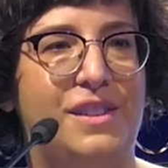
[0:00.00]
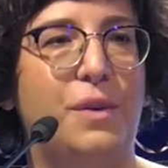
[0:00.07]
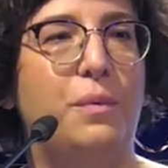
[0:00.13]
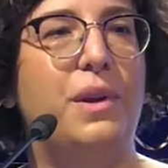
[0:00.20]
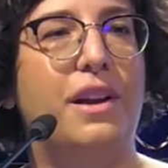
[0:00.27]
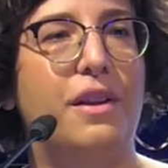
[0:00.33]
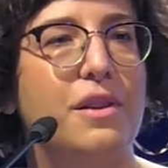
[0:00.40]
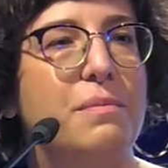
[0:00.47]
So
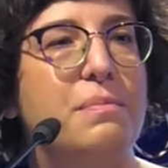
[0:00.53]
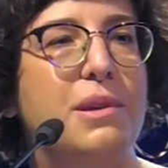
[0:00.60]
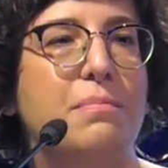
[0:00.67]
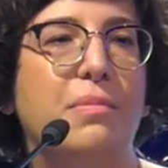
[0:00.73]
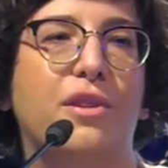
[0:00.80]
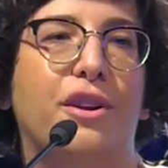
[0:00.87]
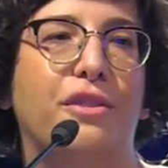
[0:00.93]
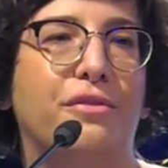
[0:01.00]
when other
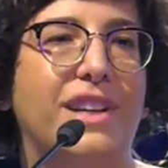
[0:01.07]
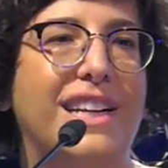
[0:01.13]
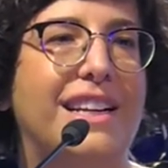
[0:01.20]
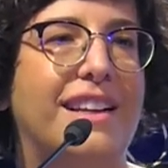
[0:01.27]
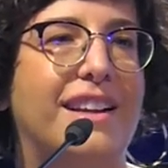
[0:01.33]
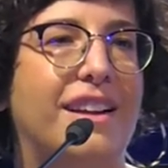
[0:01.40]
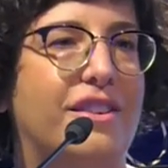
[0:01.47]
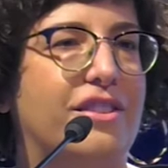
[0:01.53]
people are
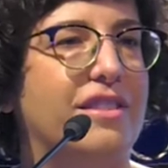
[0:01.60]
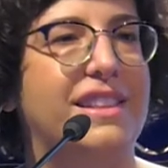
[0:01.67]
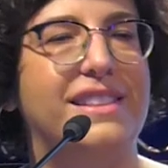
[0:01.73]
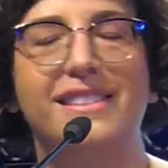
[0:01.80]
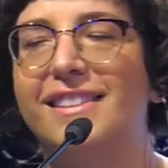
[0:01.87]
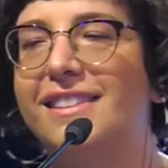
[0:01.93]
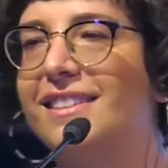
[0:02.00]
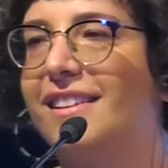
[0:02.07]
reading or
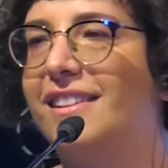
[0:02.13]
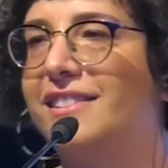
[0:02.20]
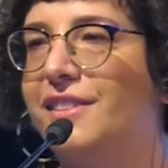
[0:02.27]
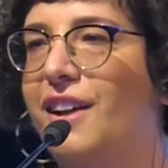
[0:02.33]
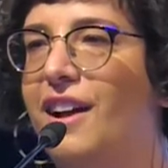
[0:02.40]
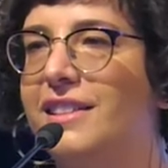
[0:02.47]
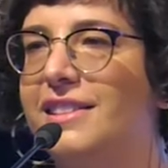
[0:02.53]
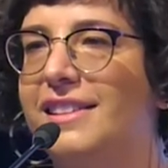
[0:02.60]
listening to this
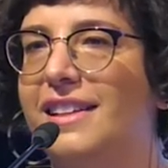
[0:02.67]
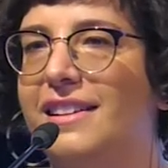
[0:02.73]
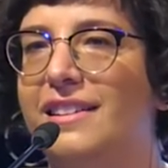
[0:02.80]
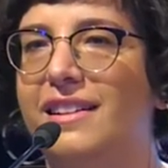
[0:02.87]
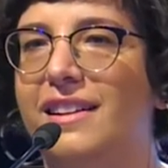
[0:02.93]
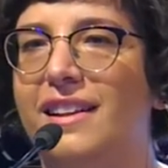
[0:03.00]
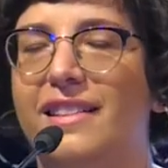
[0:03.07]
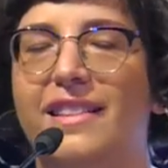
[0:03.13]

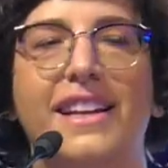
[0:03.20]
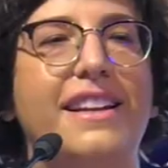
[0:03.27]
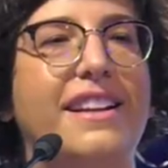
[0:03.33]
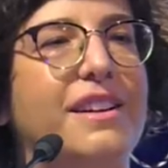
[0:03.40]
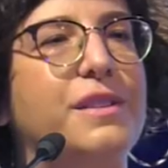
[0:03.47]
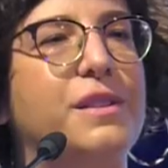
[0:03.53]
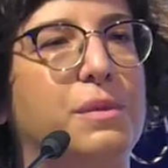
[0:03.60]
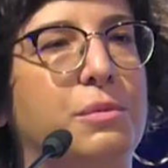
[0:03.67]
content, they
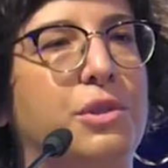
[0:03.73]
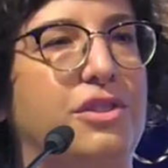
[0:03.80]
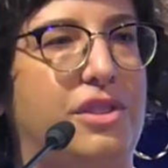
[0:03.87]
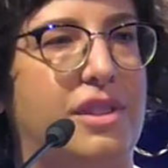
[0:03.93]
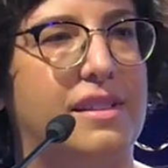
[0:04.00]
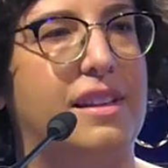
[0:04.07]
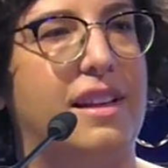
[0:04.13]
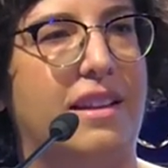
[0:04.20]
hear someone
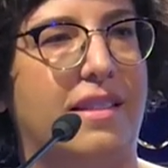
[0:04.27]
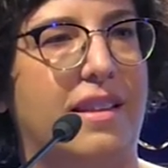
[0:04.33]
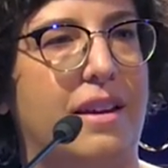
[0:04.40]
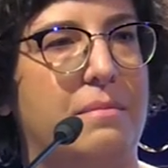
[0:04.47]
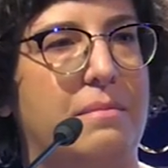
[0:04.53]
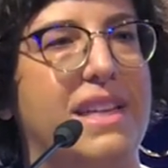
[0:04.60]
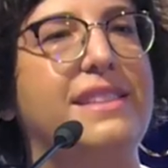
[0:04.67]
just like them.